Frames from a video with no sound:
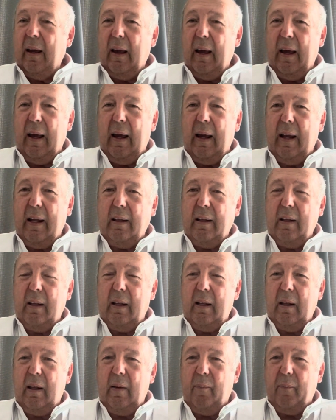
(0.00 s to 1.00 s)
and
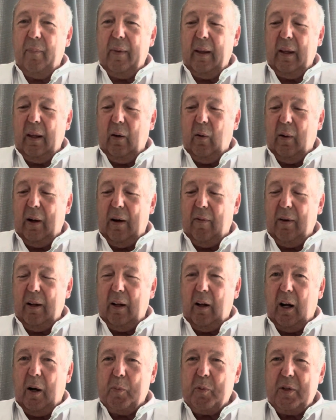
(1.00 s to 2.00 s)
you have an
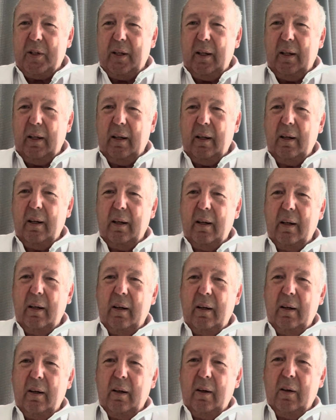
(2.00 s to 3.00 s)
option
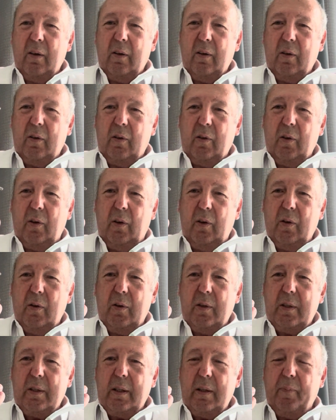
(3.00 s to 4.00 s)
to
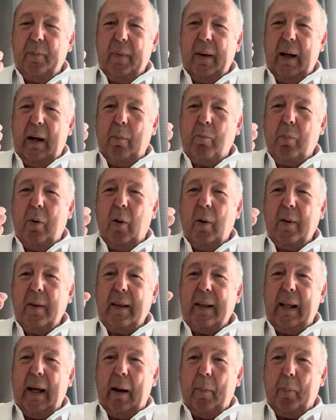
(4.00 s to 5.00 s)
use a bone
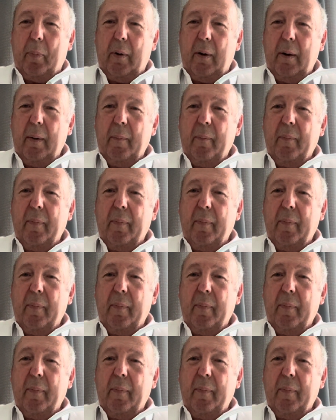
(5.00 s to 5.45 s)
tapper